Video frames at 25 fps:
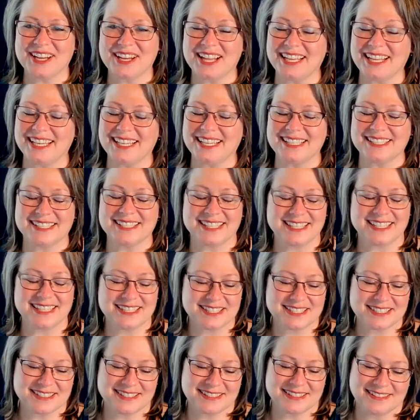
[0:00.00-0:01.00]
Well,
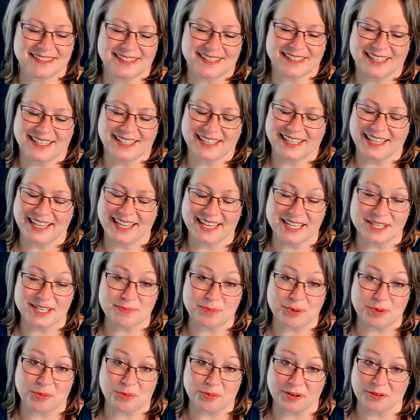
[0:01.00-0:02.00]
it
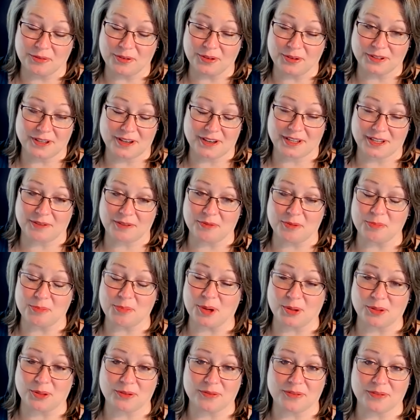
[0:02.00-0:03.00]
has been wonderful talking with
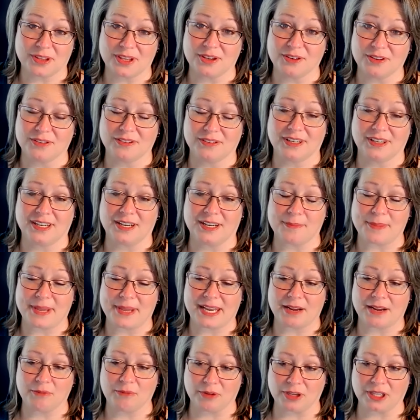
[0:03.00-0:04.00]
both of you.
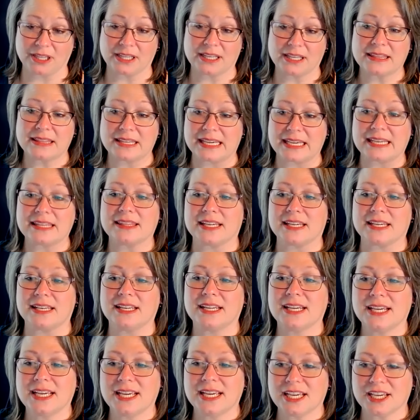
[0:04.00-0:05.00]
And I really think that
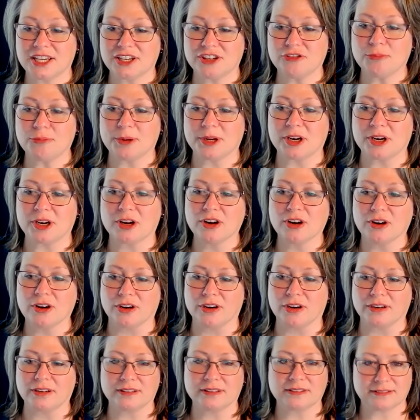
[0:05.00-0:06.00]
you've been
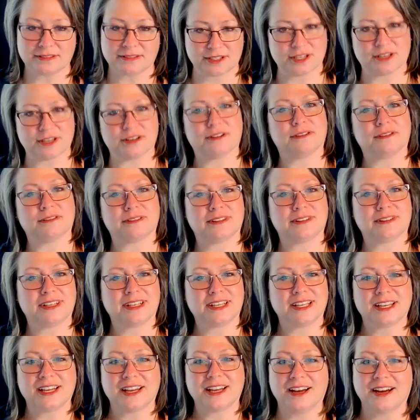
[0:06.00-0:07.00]
heard too.
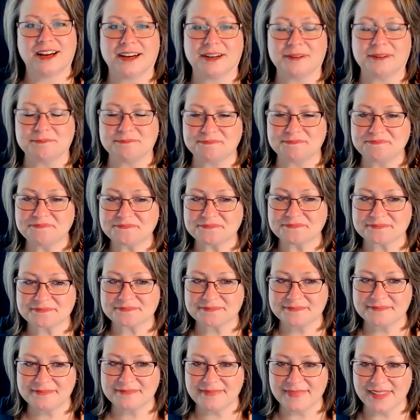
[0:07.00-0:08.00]
And
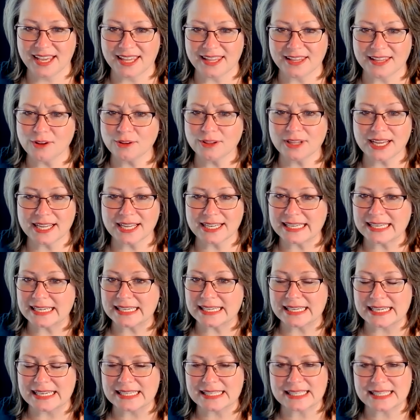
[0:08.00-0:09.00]
the whole
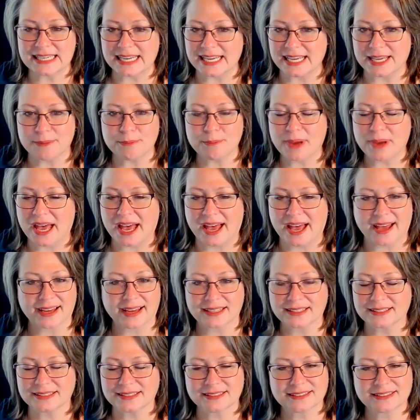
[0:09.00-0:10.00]
idea is to
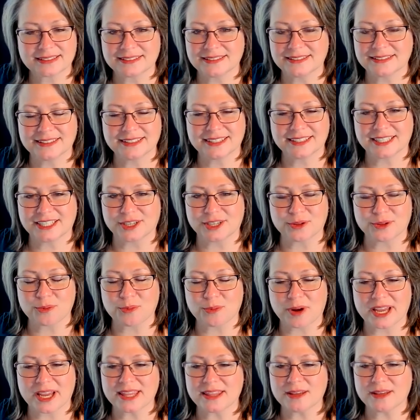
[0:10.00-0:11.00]
impact, the
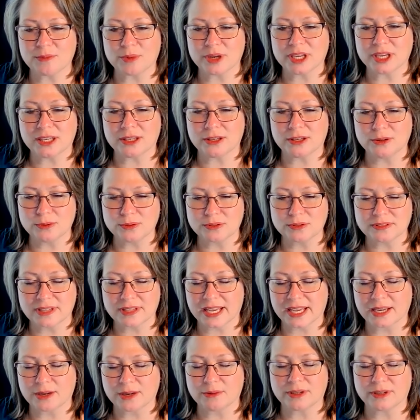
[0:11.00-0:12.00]
way that we use
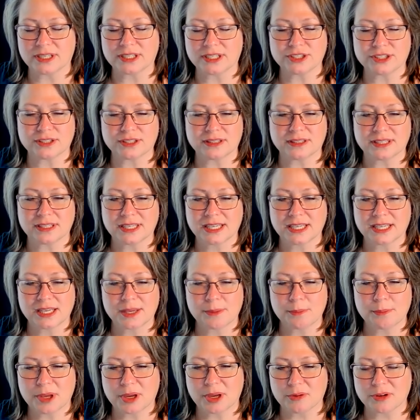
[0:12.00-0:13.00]
language and
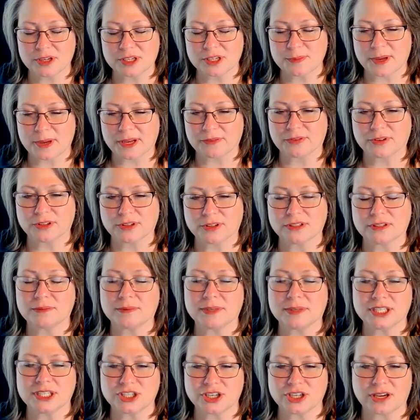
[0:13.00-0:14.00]
being respectful
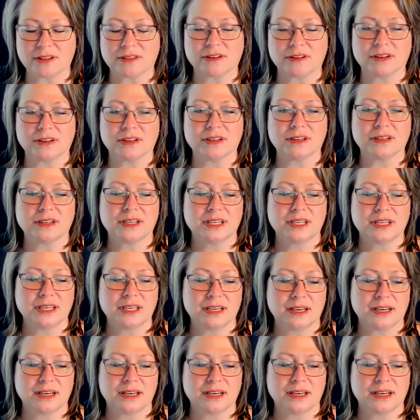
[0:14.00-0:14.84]
to each other,